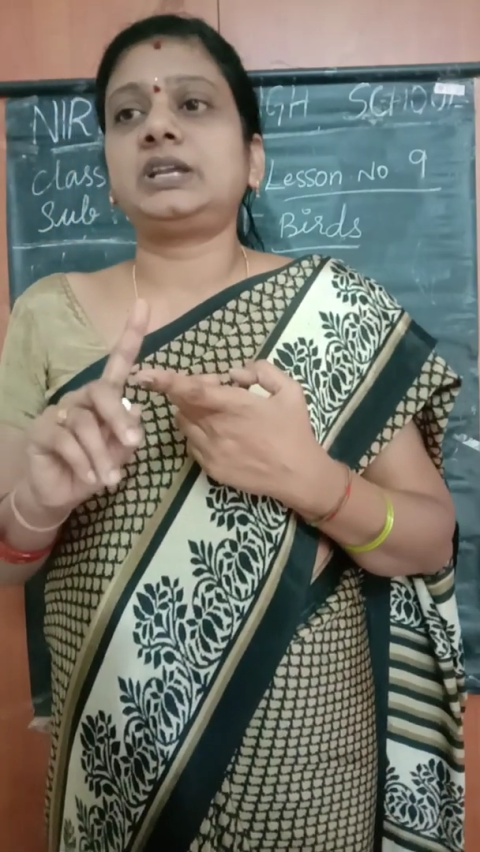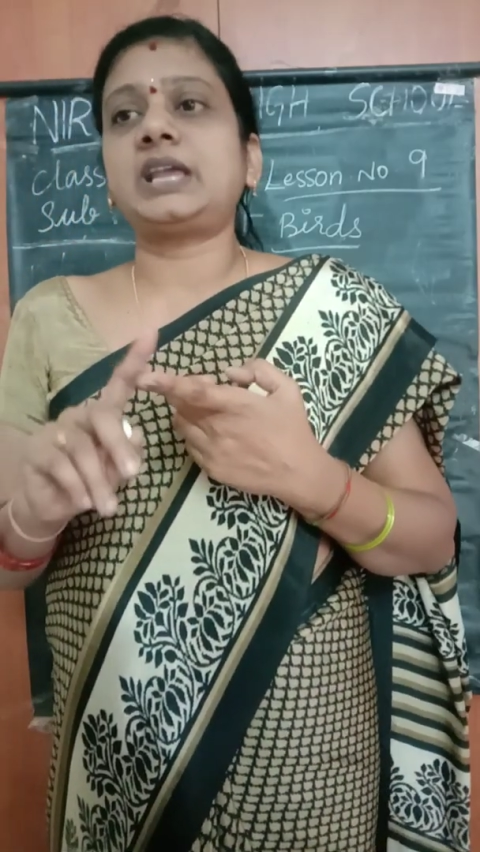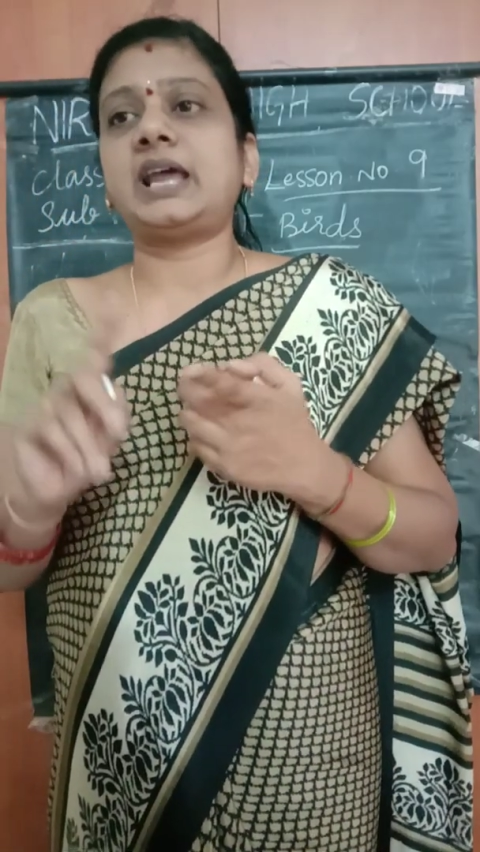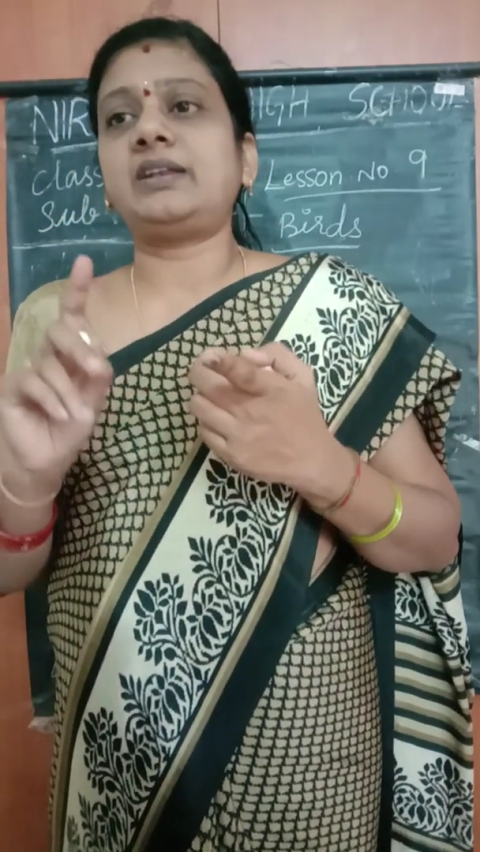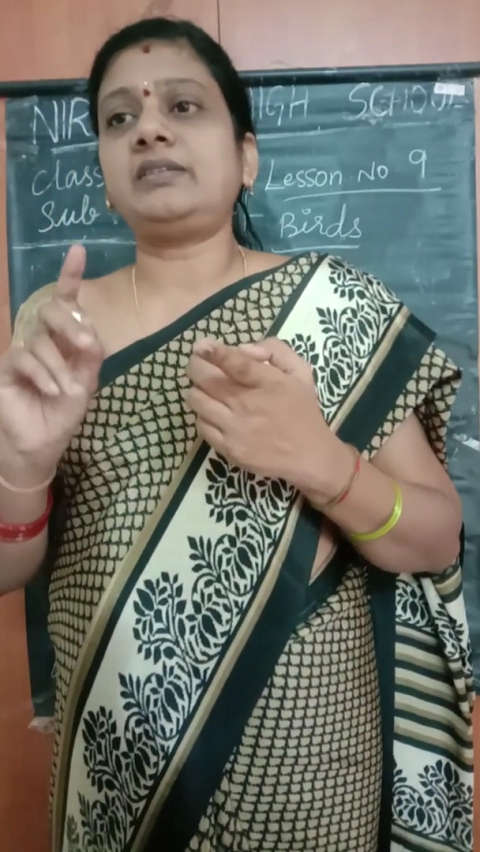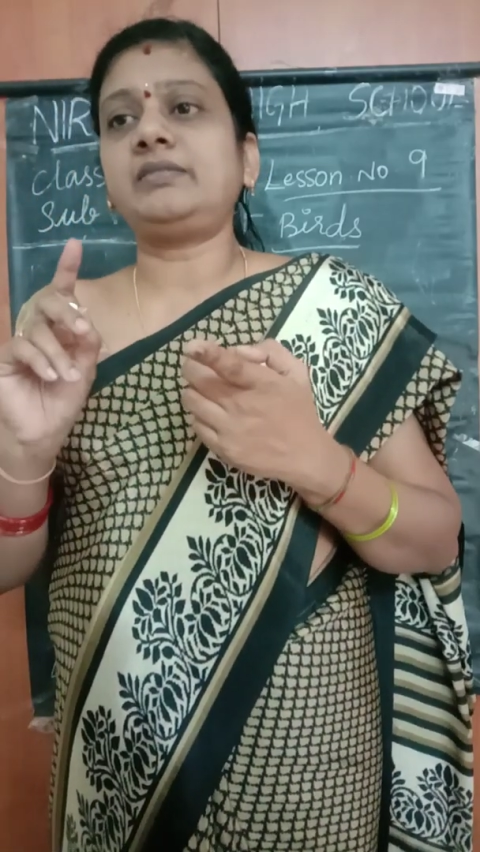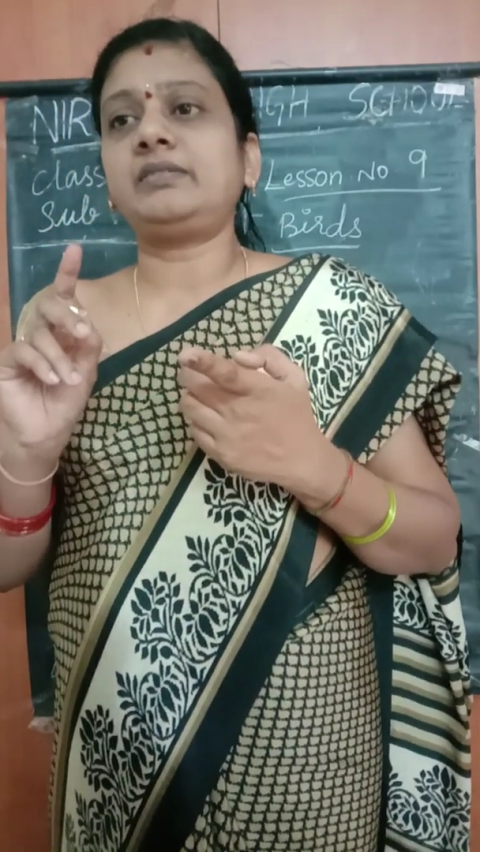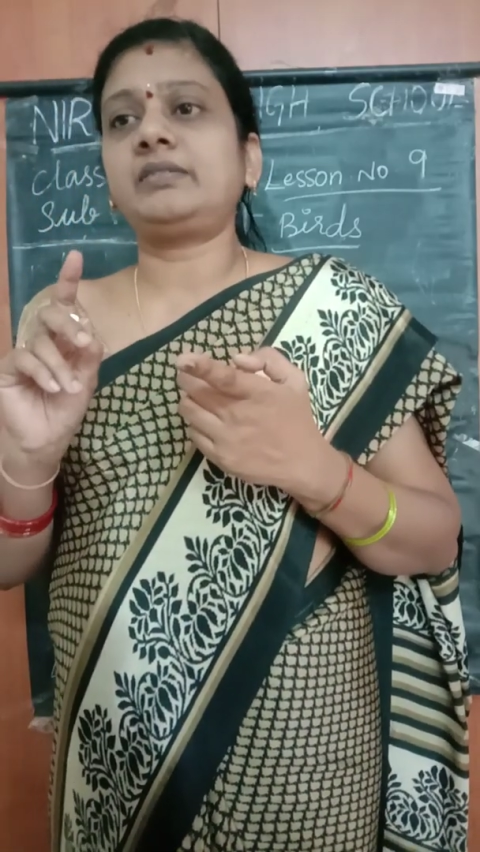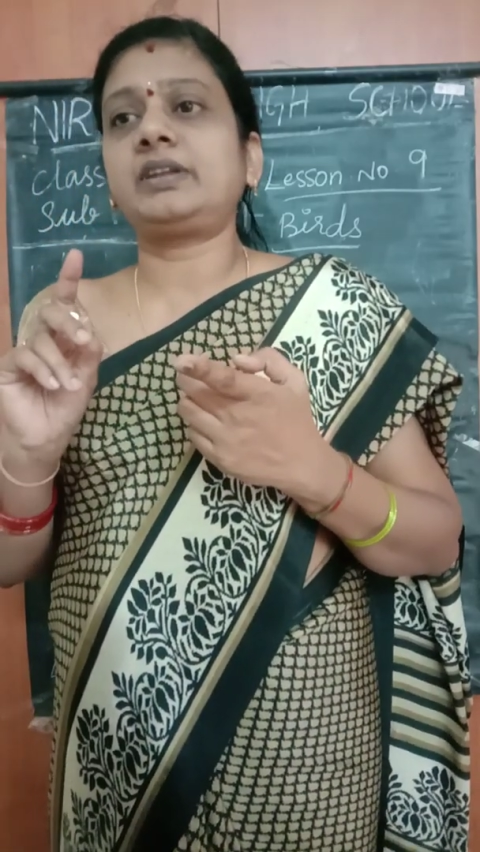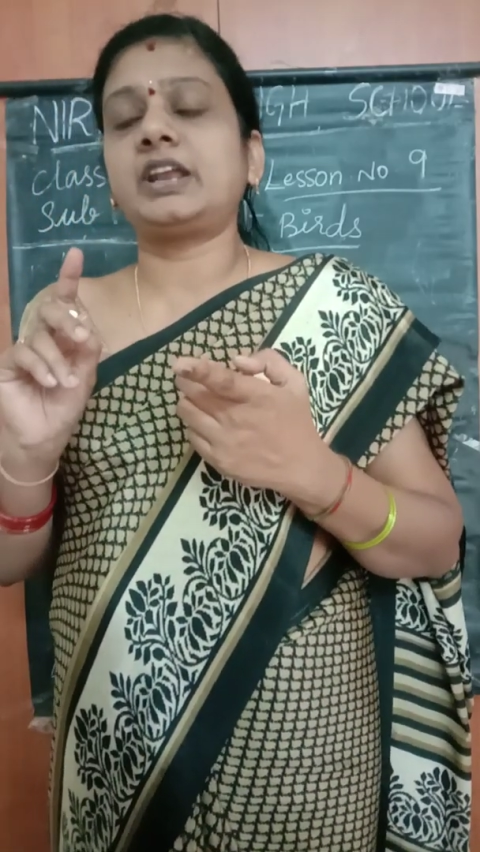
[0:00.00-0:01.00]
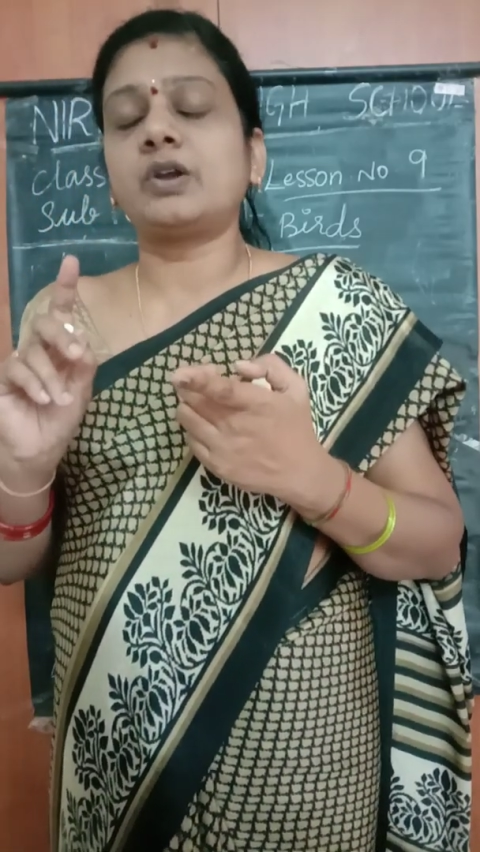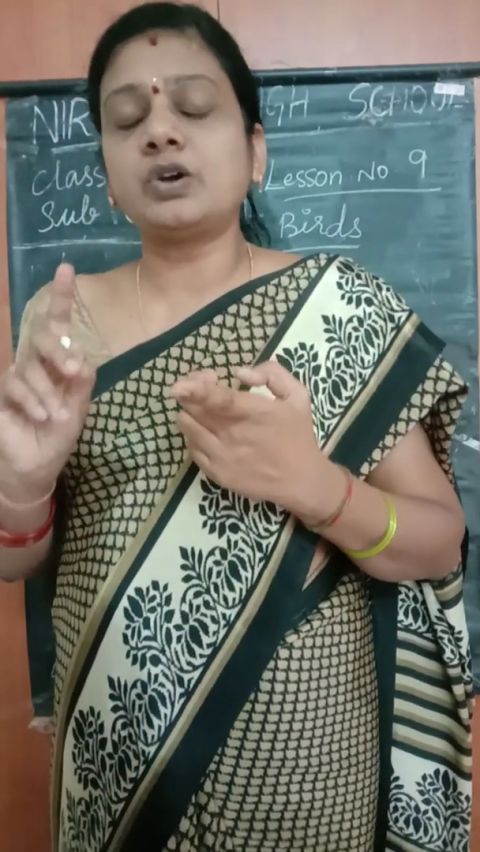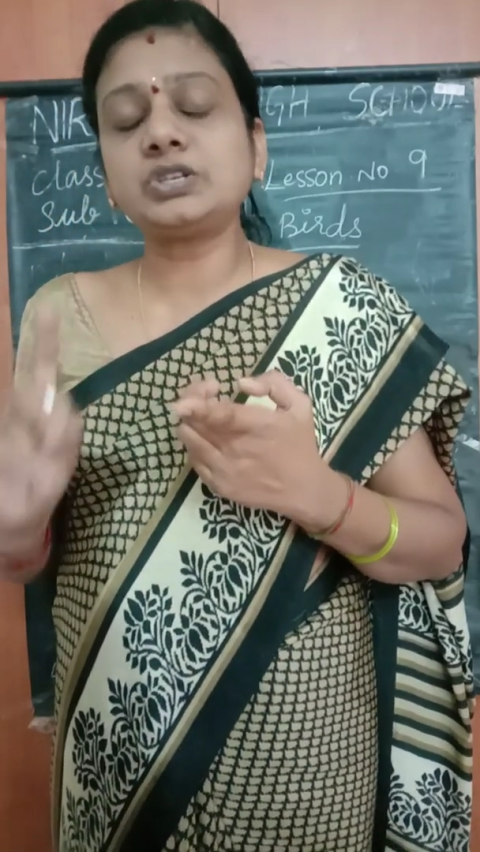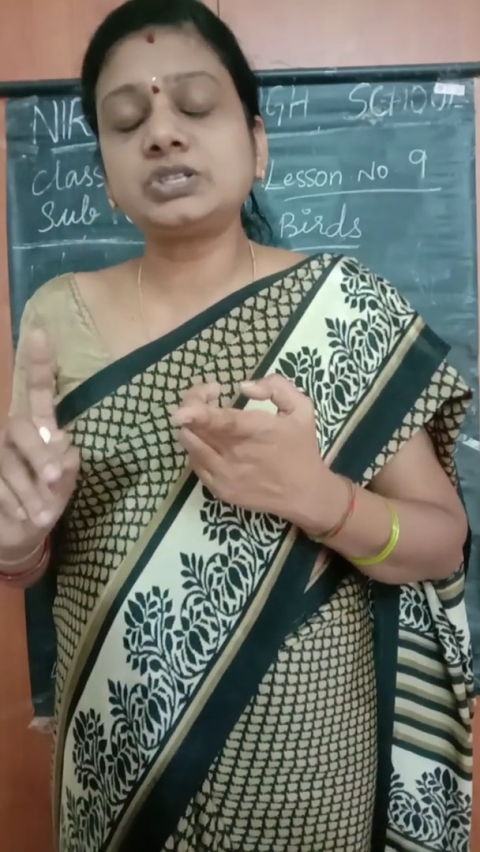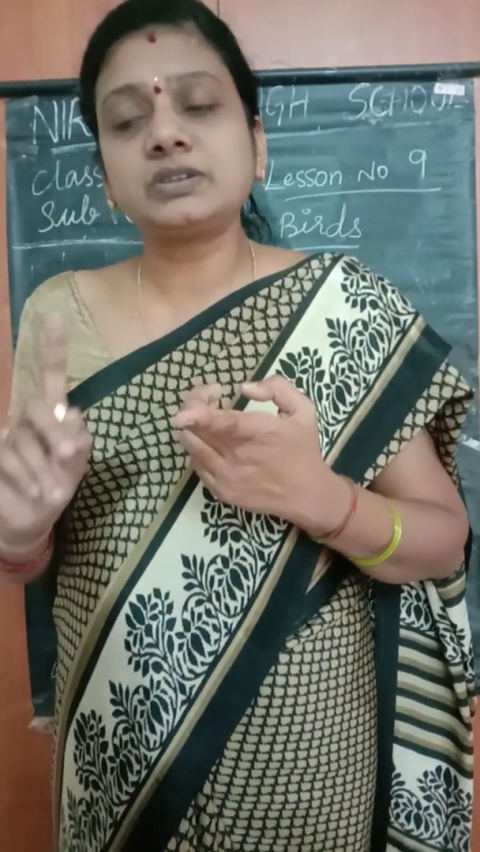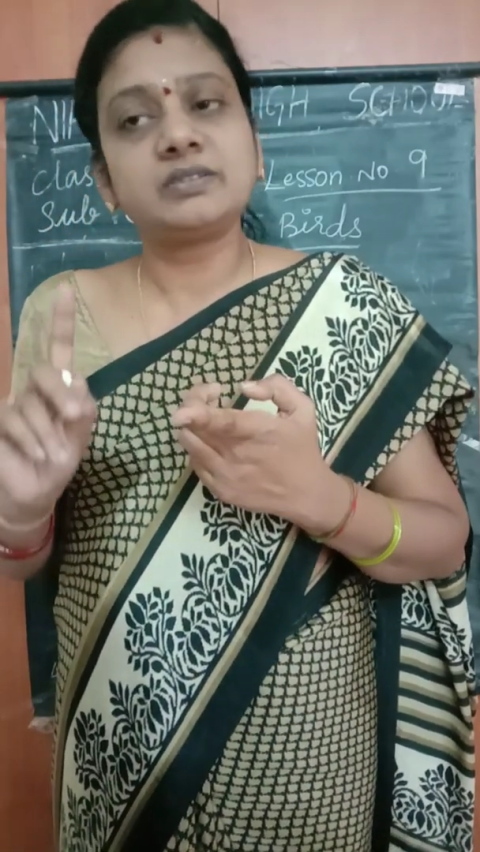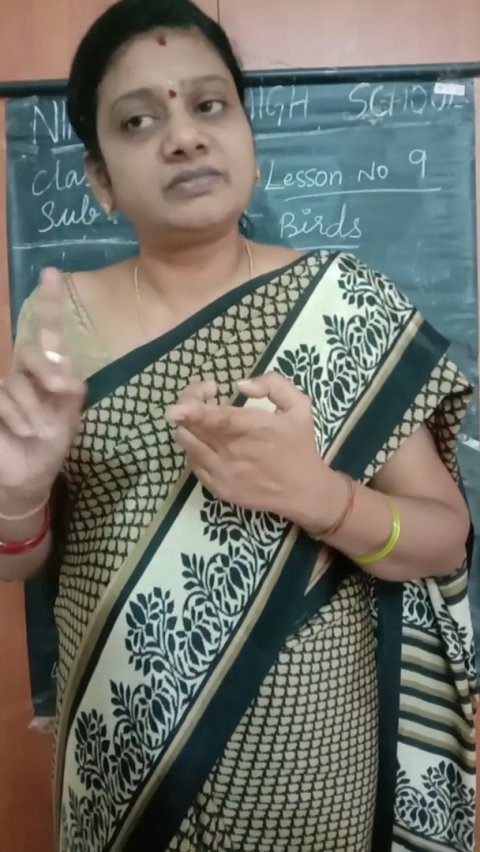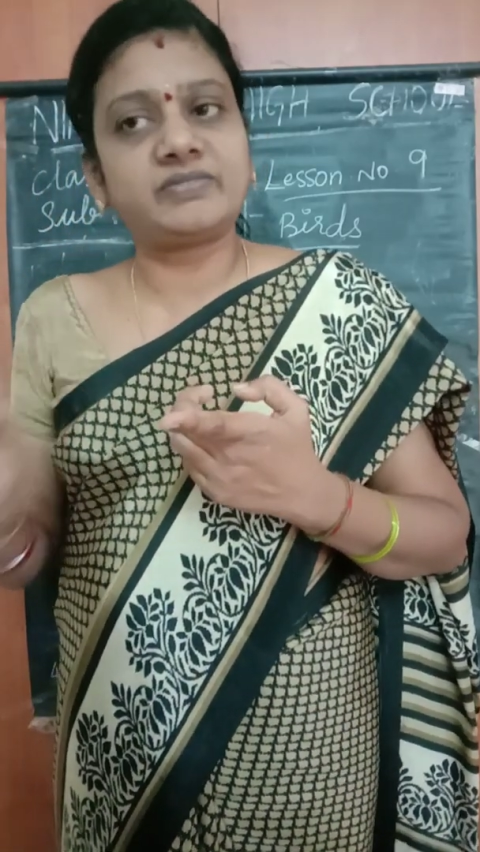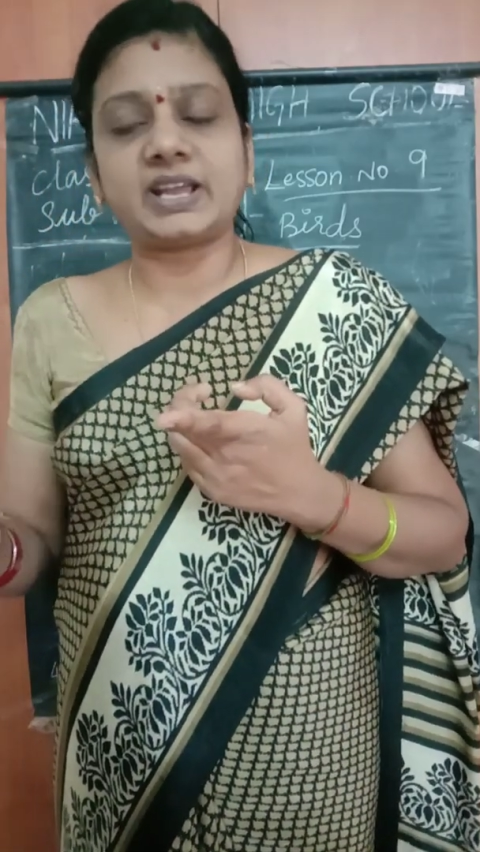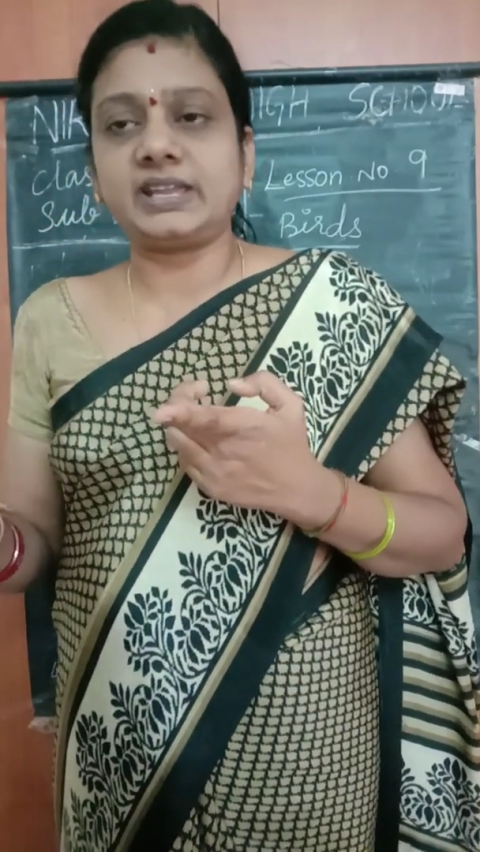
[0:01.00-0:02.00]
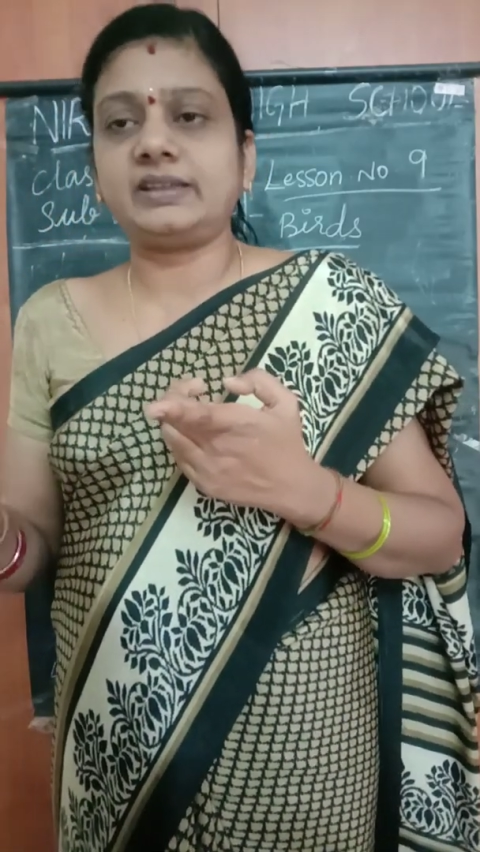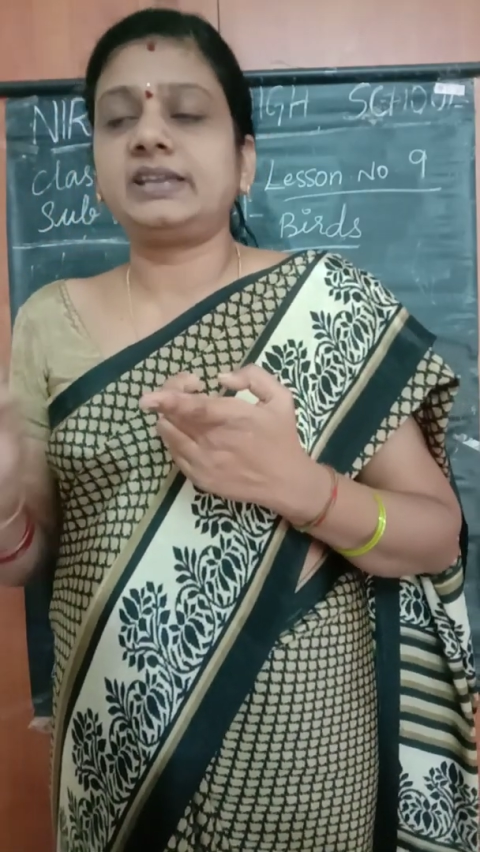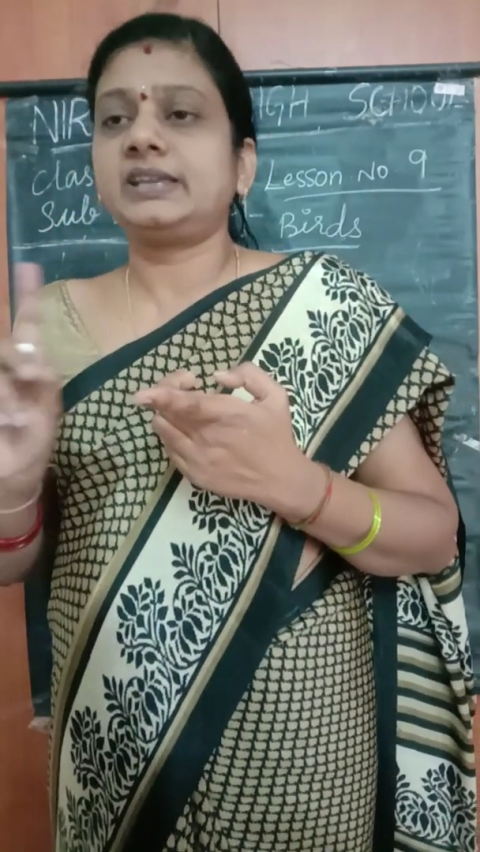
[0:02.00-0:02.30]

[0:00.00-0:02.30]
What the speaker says: cannot fly.